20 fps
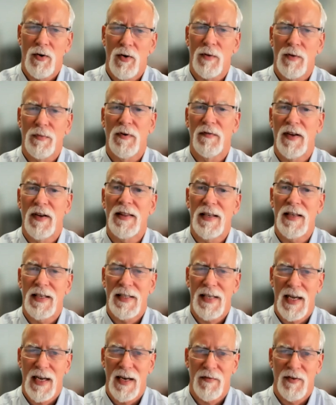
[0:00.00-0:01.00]
or prevent the
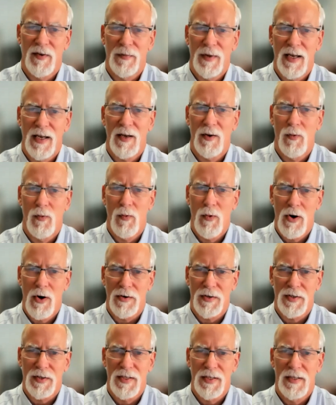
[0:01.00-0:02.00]
attack from getting
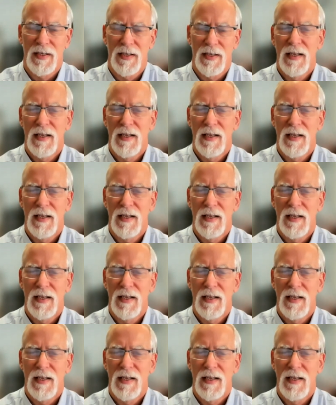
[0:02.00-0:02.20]
worse.